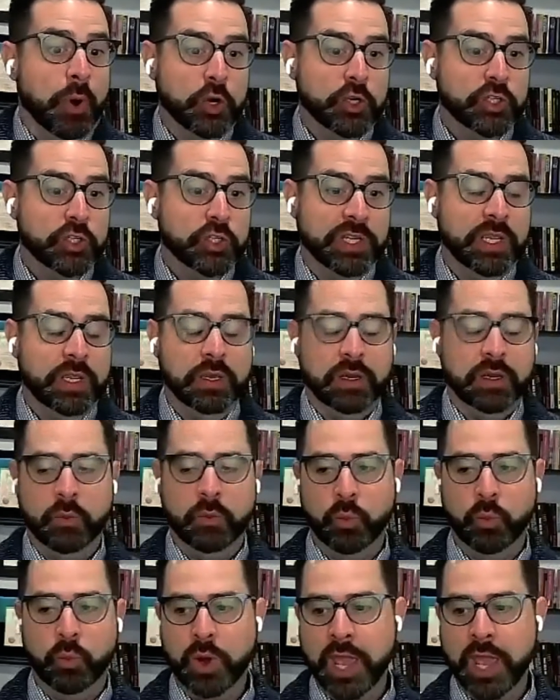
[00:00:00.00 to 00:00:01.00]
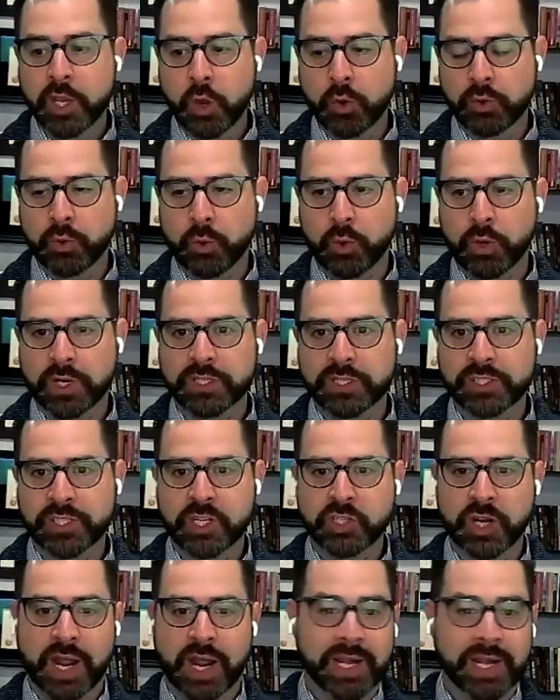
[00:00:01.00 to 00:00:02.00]
Me personally, when I go in
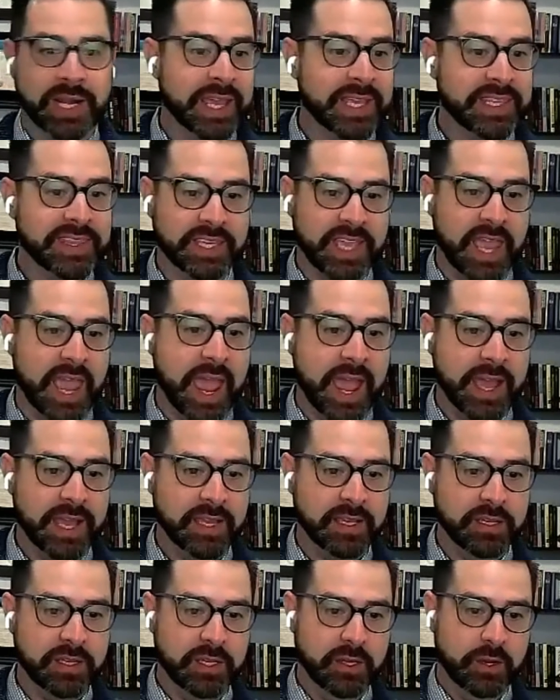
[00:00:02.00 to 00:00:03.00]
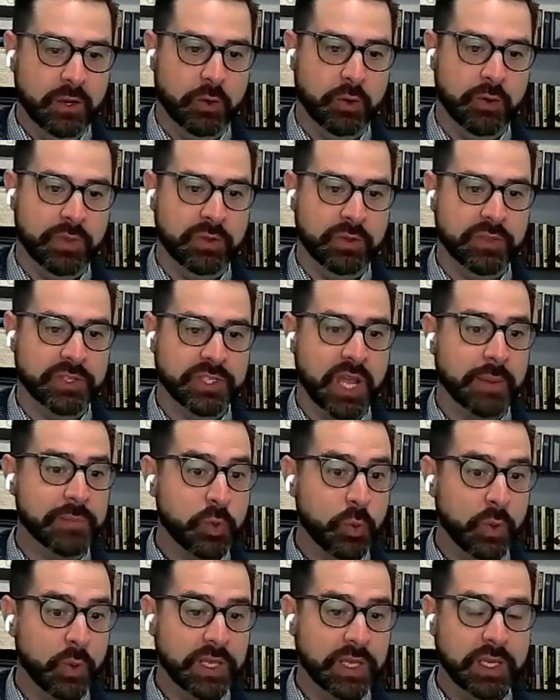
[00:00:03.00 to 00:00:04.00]
an organization, I like the CAG or
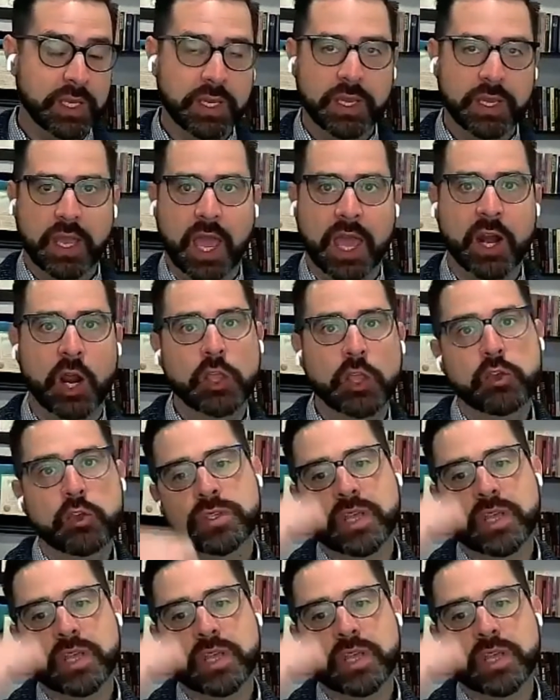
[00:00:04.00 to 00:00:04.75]
the top 20,